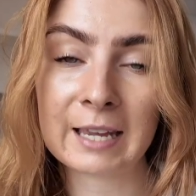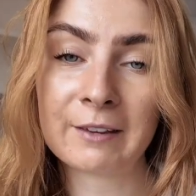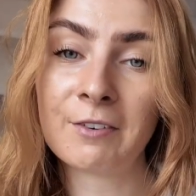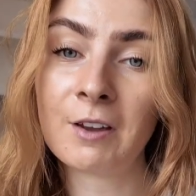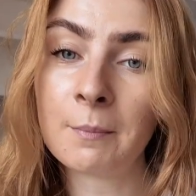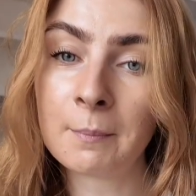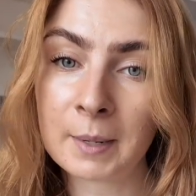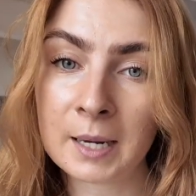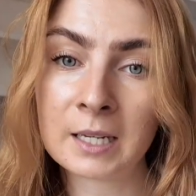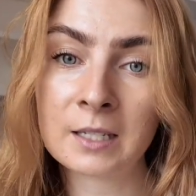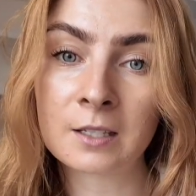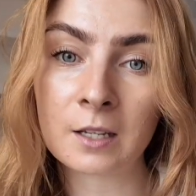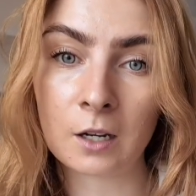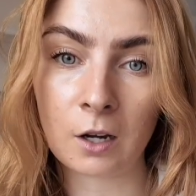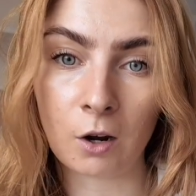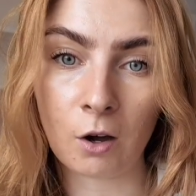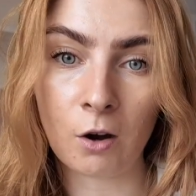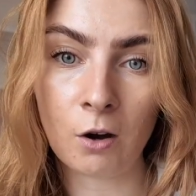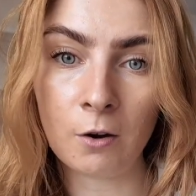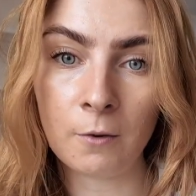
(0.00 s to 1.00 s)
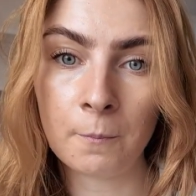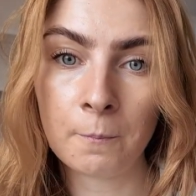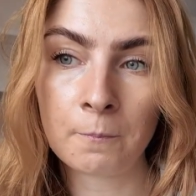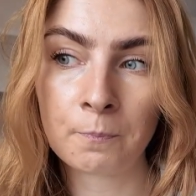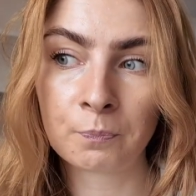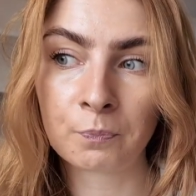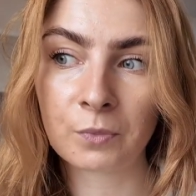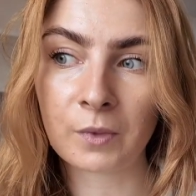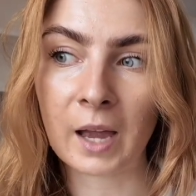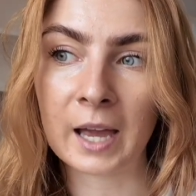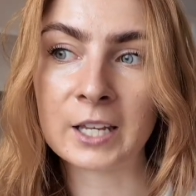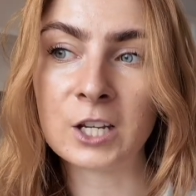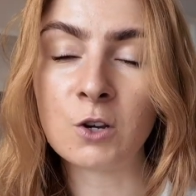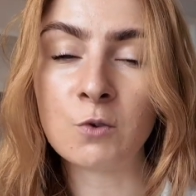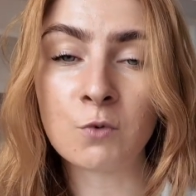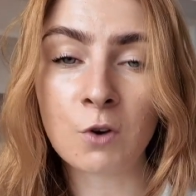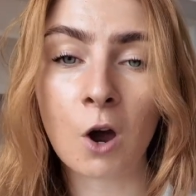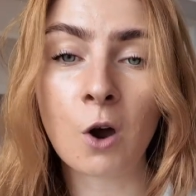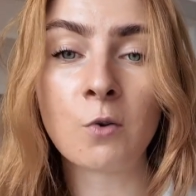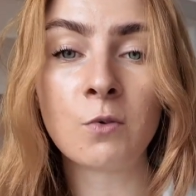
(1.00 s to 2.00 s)
If it means a lot, and you
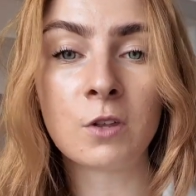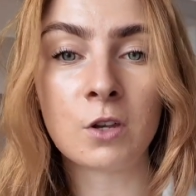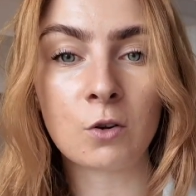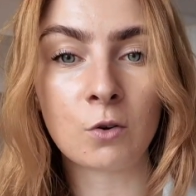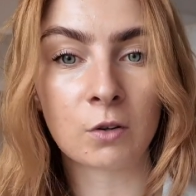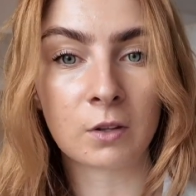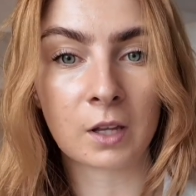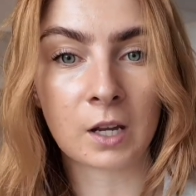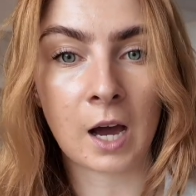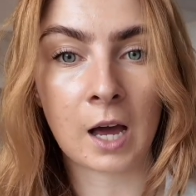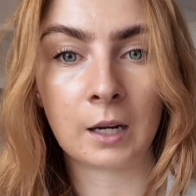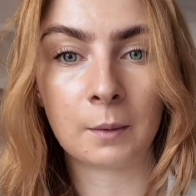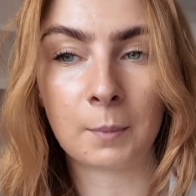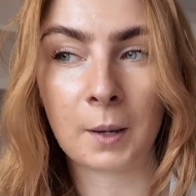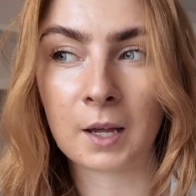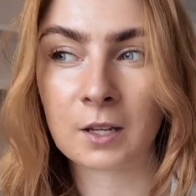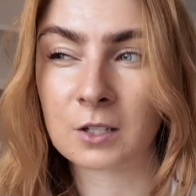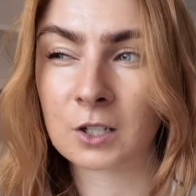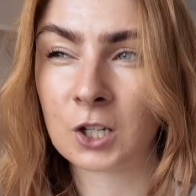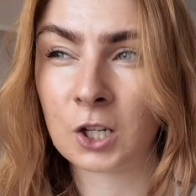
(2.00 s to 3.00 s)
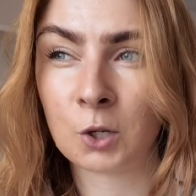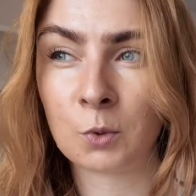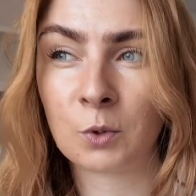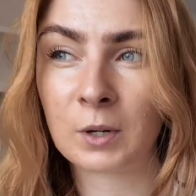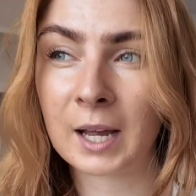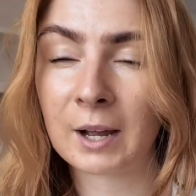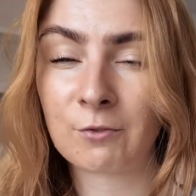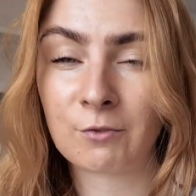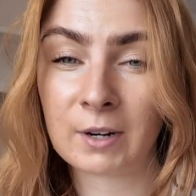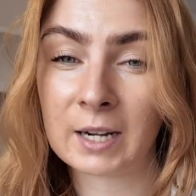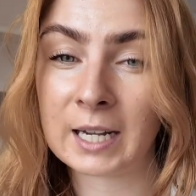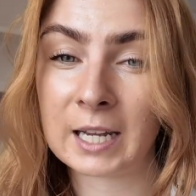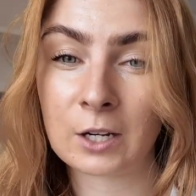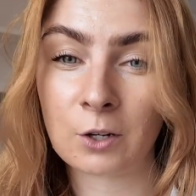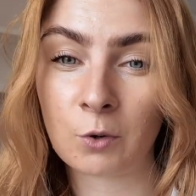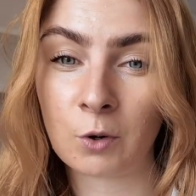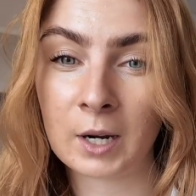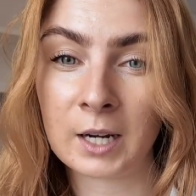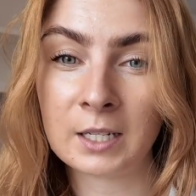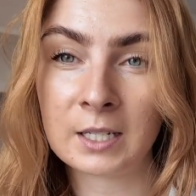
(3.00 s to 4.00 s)
know that you're the kind of person who will get really
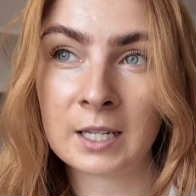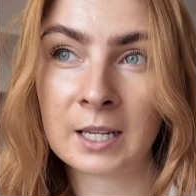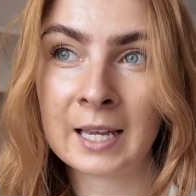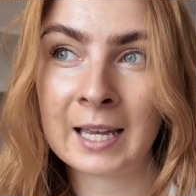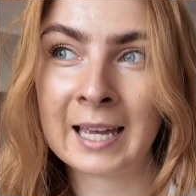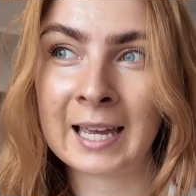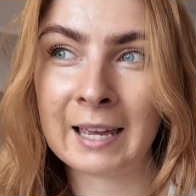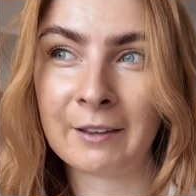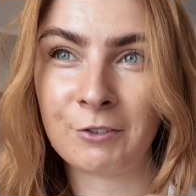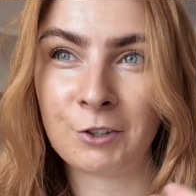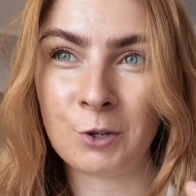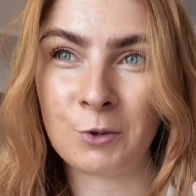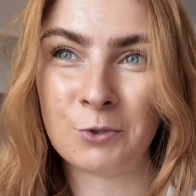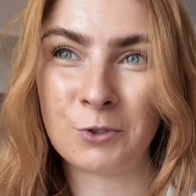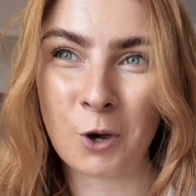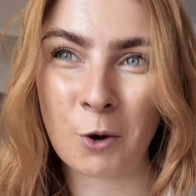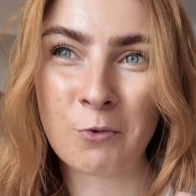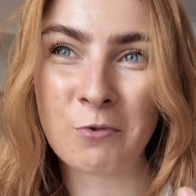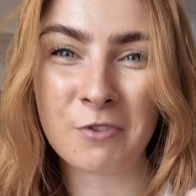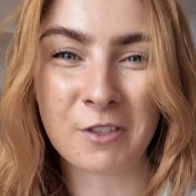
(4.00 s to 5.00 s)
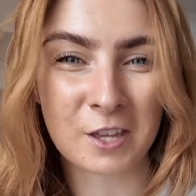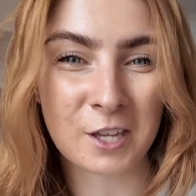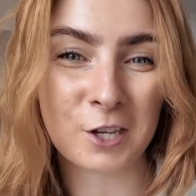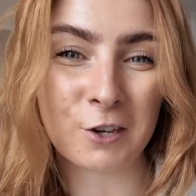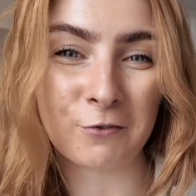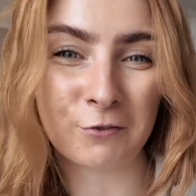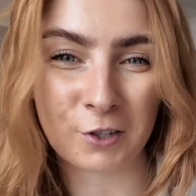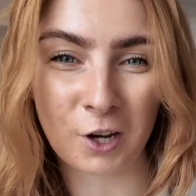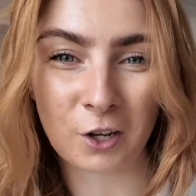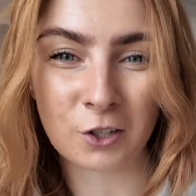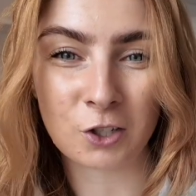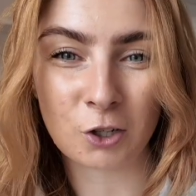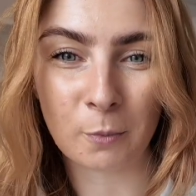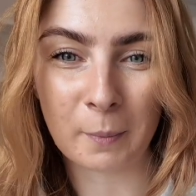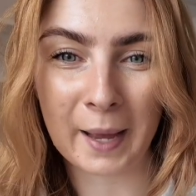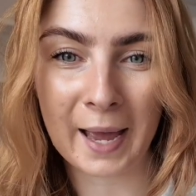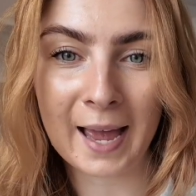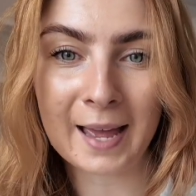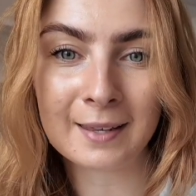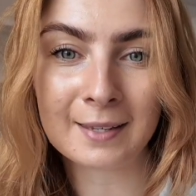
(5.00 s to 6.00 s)
annoyed if you don't think you've done your
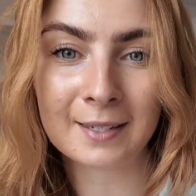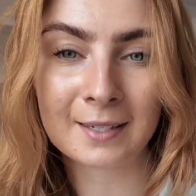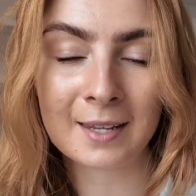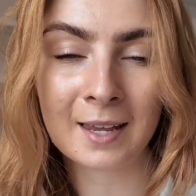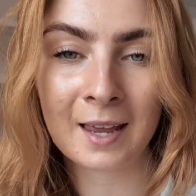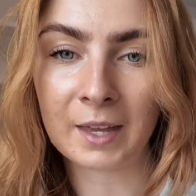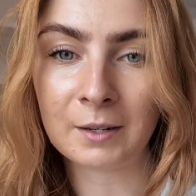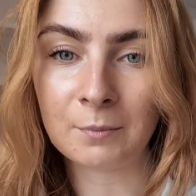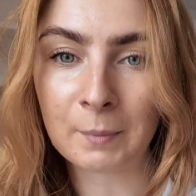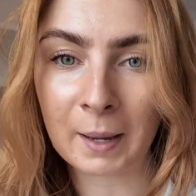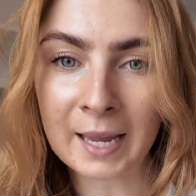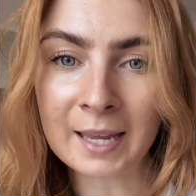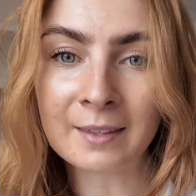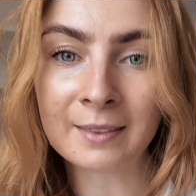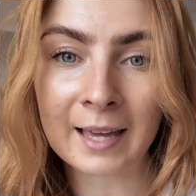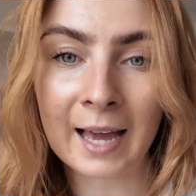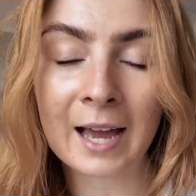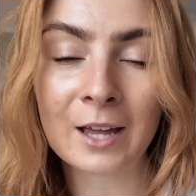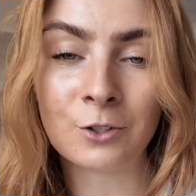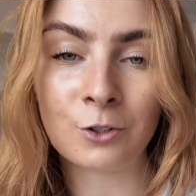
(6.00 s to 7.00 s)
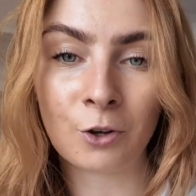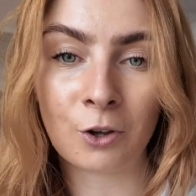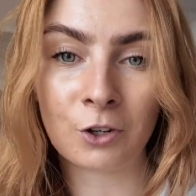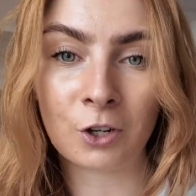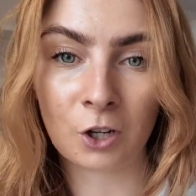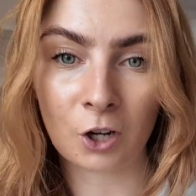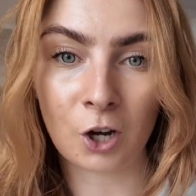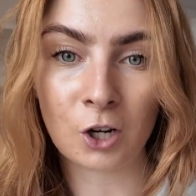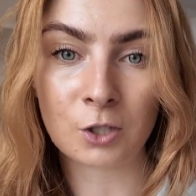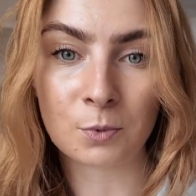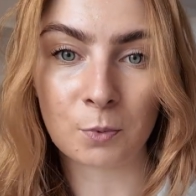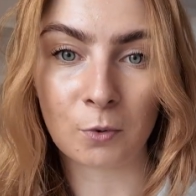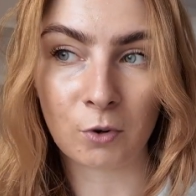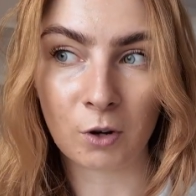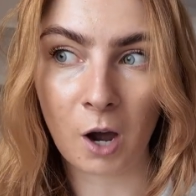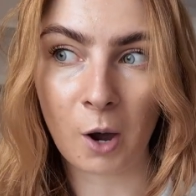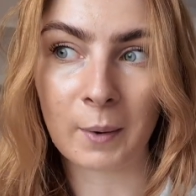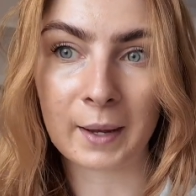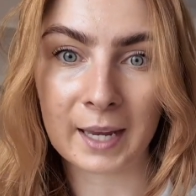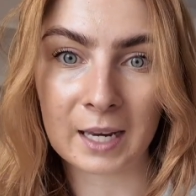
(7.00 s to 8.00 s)
best, then make that a non-negotiable
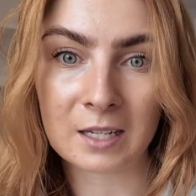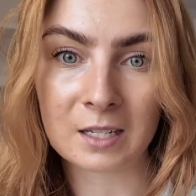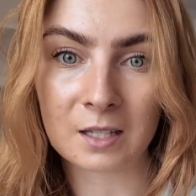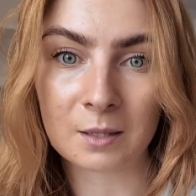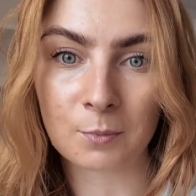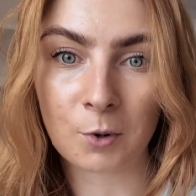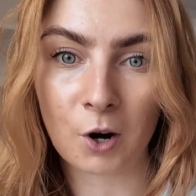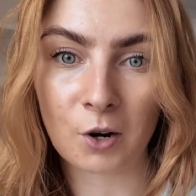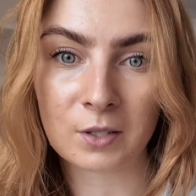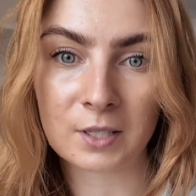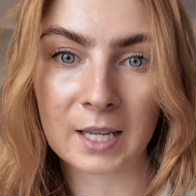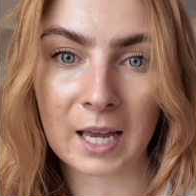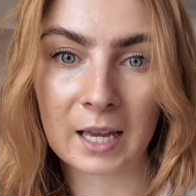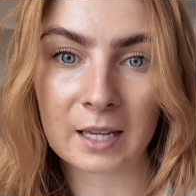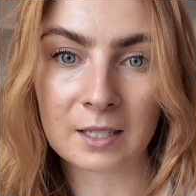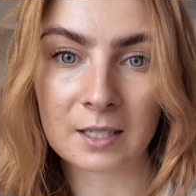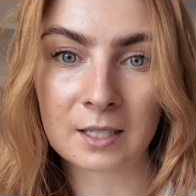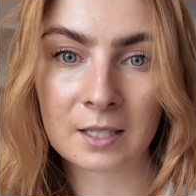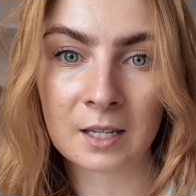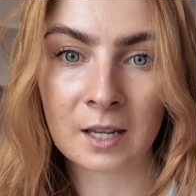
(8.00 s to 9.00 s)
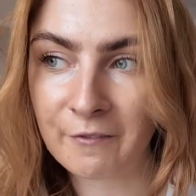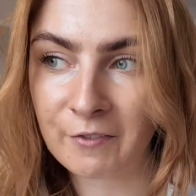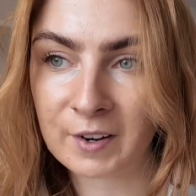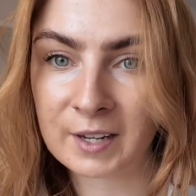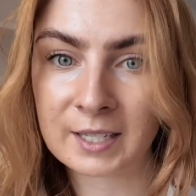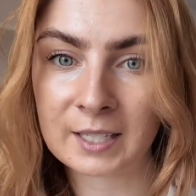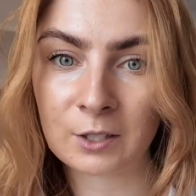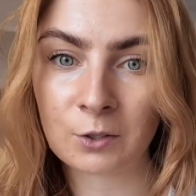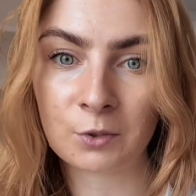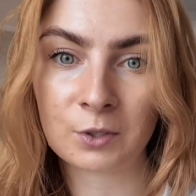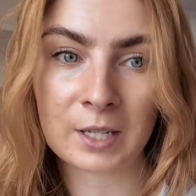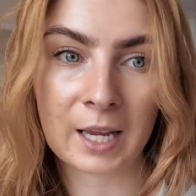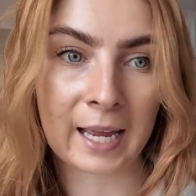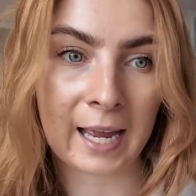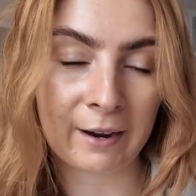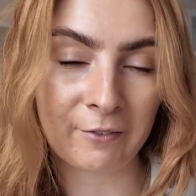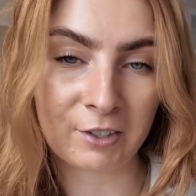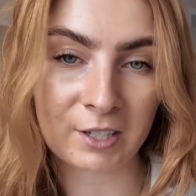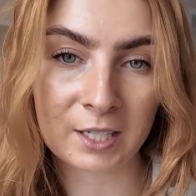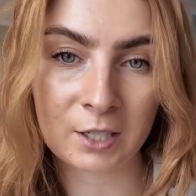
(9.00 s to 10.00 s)
going into the process. Every single
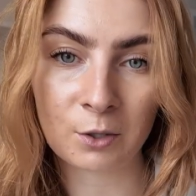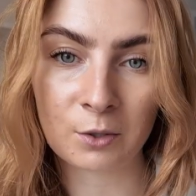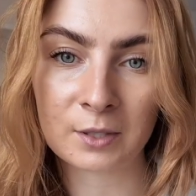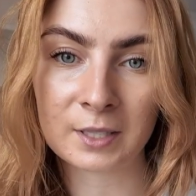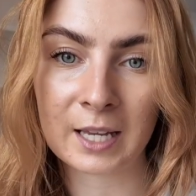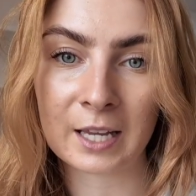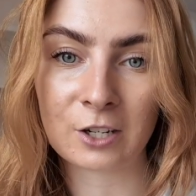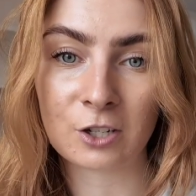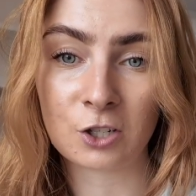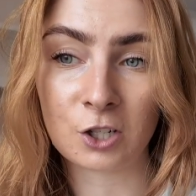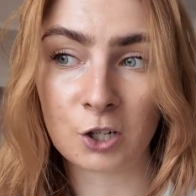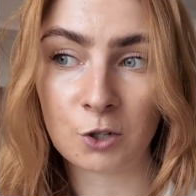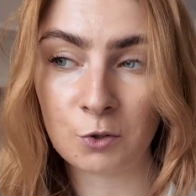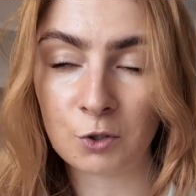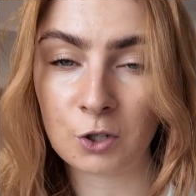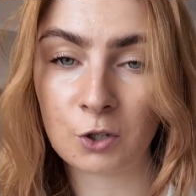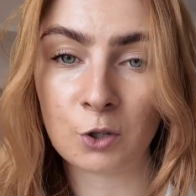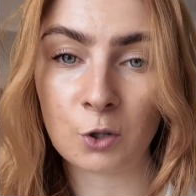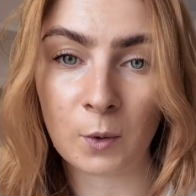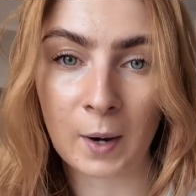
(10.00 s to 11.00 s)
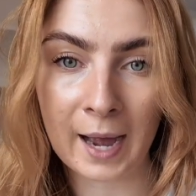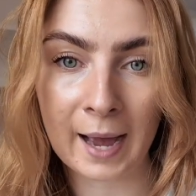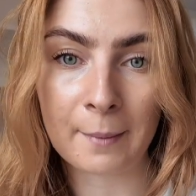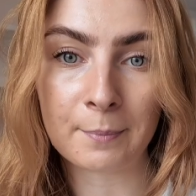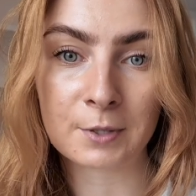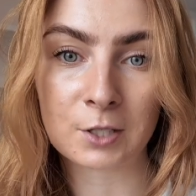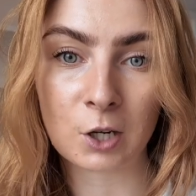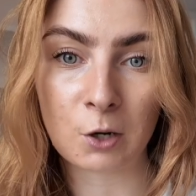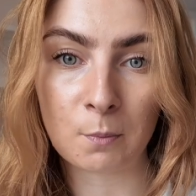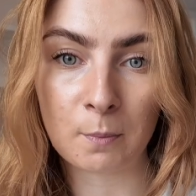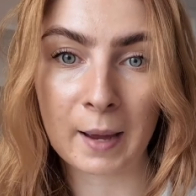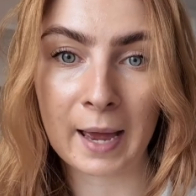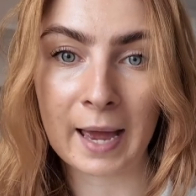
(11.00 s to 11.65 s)
day, every single session, you do your absolute